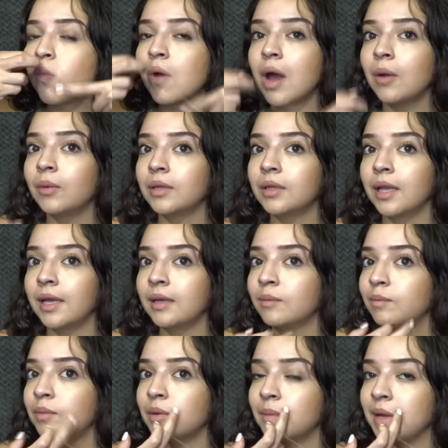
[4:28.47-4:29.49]
I would
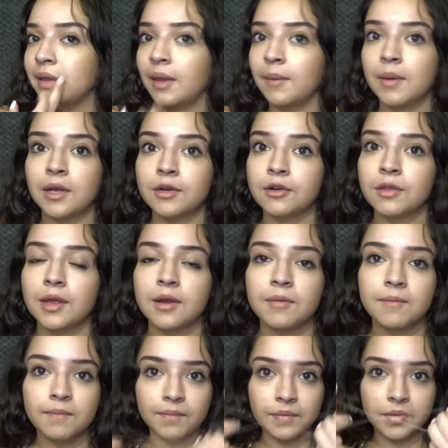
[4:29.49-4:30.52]
like put my lip under
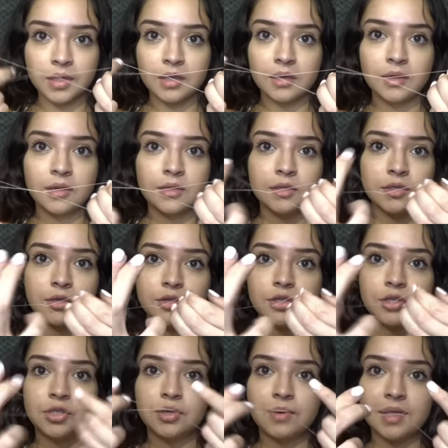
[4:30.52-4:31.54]
there. So you're
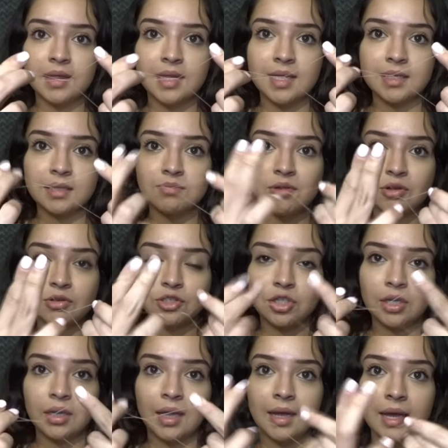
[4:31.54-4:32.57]
just doing this
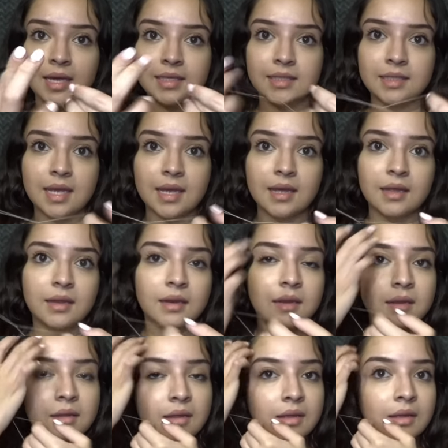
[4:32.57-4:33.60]
motion like I said,
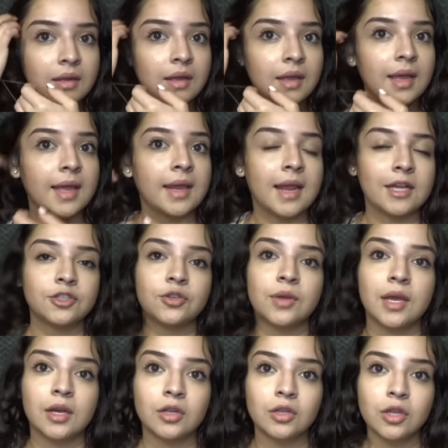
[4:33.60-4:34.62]
and as you
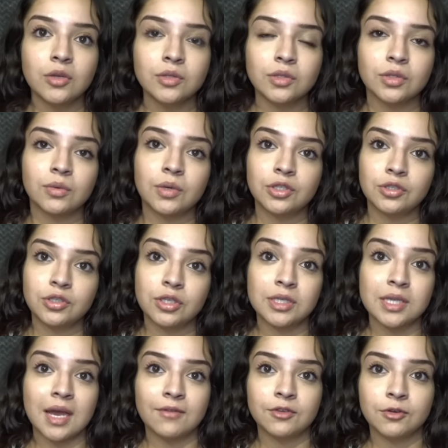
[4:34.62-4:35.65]
get closer, what you
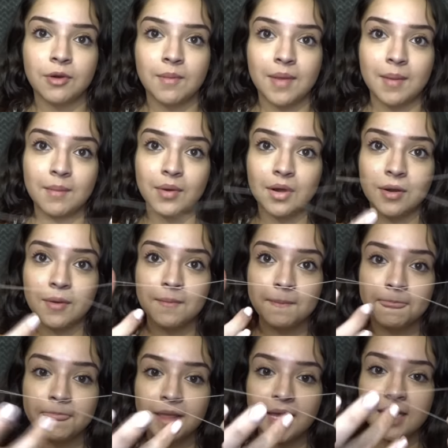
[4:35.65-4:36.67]
just have to remember
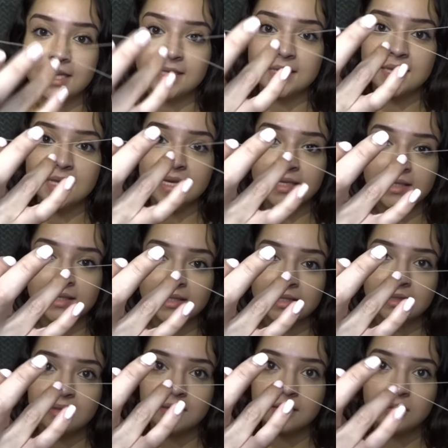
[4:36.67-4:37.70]
is
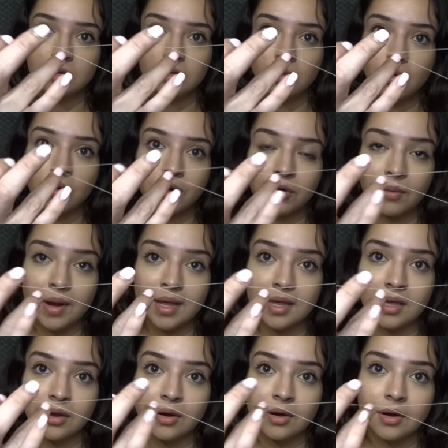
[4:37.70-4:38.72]
this corner right
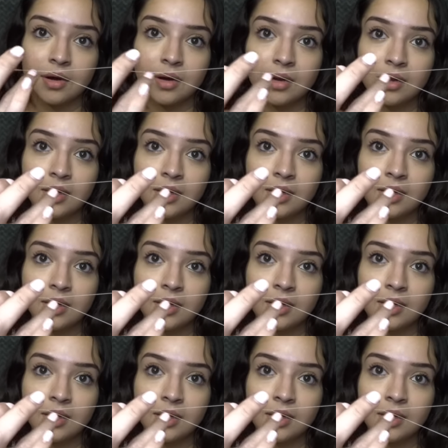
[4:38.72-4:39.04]
here